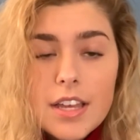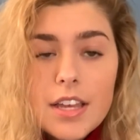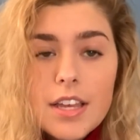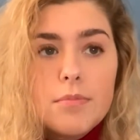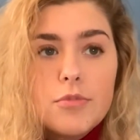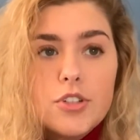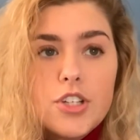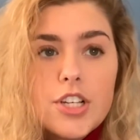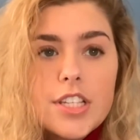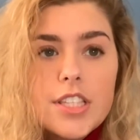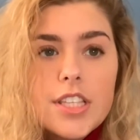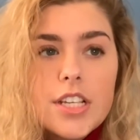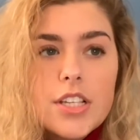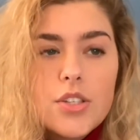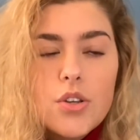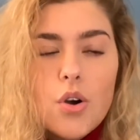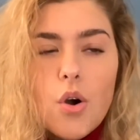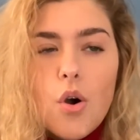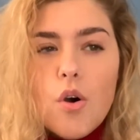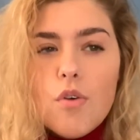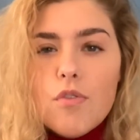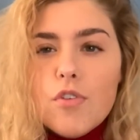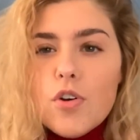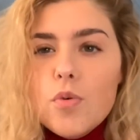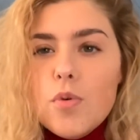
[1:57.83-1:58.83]
Just this
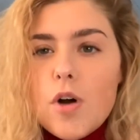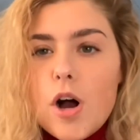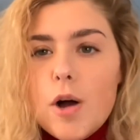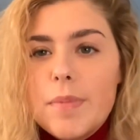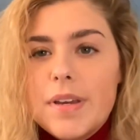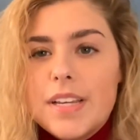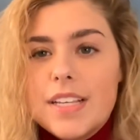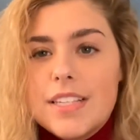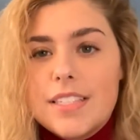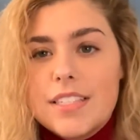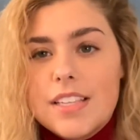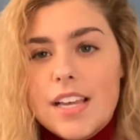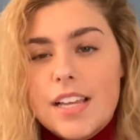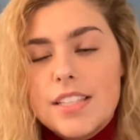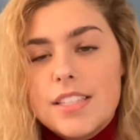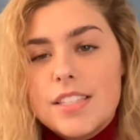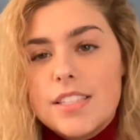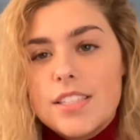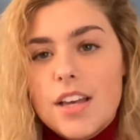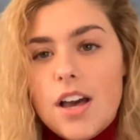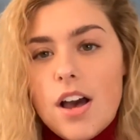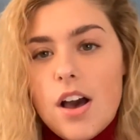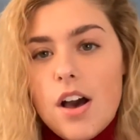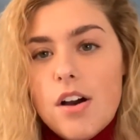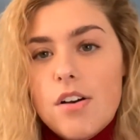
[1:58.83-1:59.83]
overwhelming sense
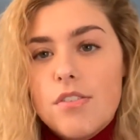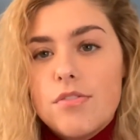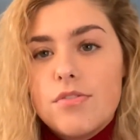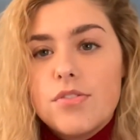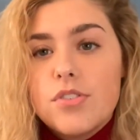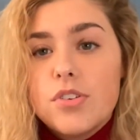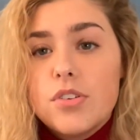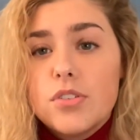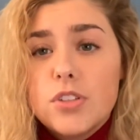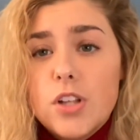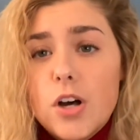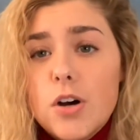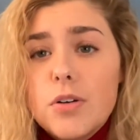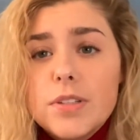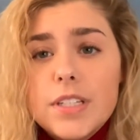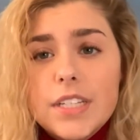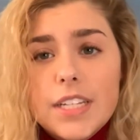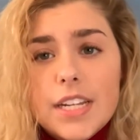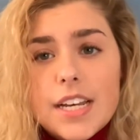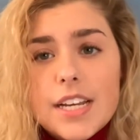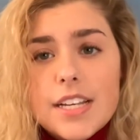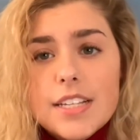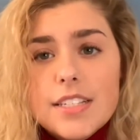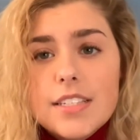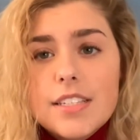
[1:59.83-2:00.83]
of
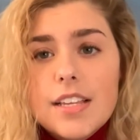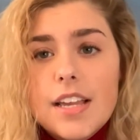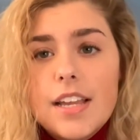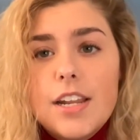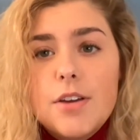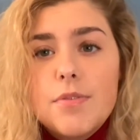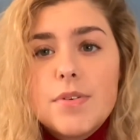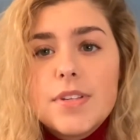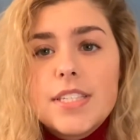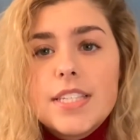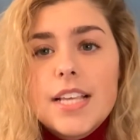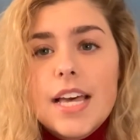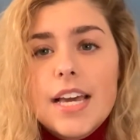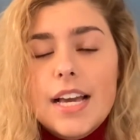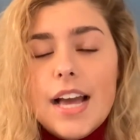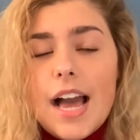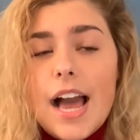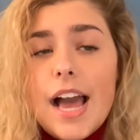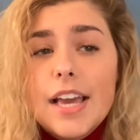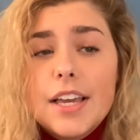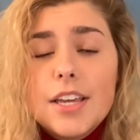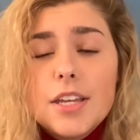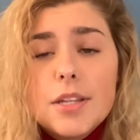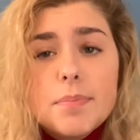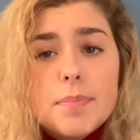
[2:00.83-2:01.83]
loneliness. And it was like
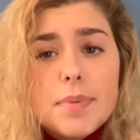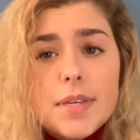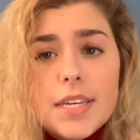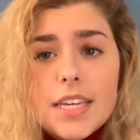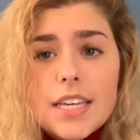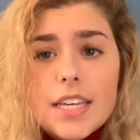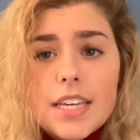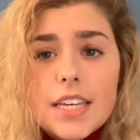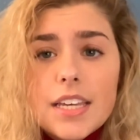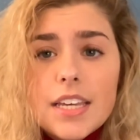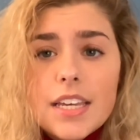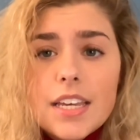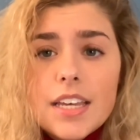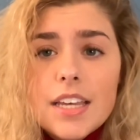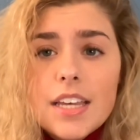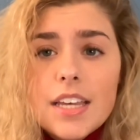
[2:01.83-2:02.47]
I could be